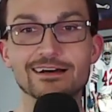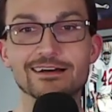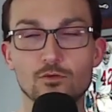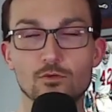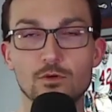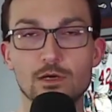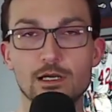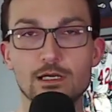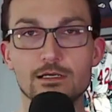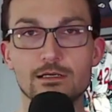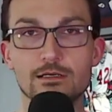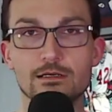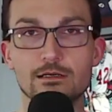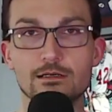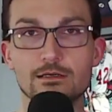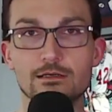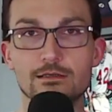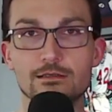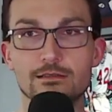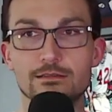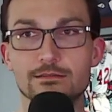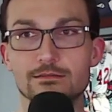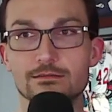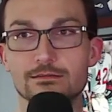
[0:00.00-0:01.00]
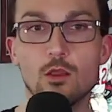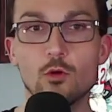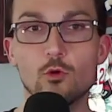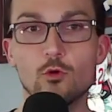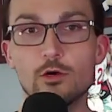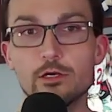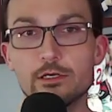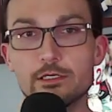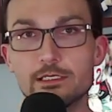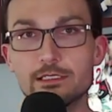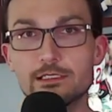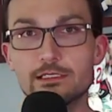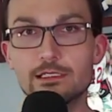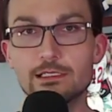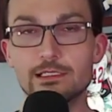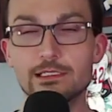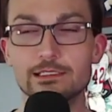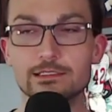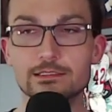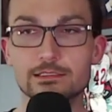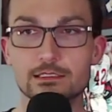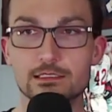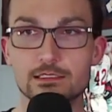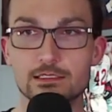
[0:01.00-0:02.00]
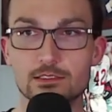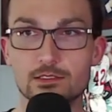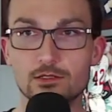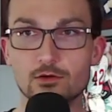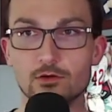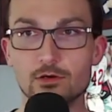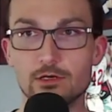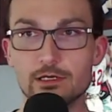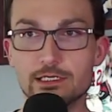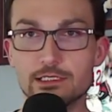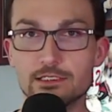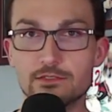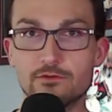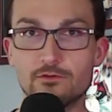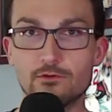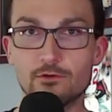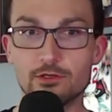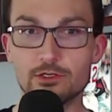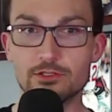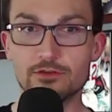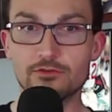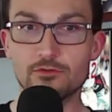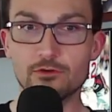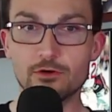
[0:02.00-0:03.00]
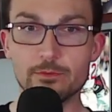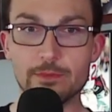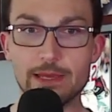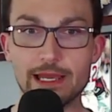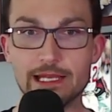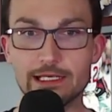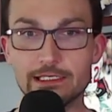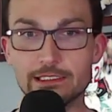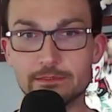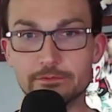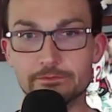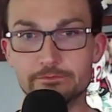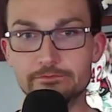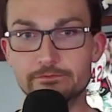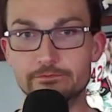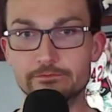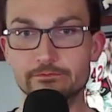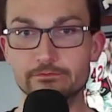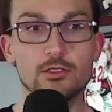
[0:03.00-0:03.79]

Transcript: Where did Clint store his 44 Magnum?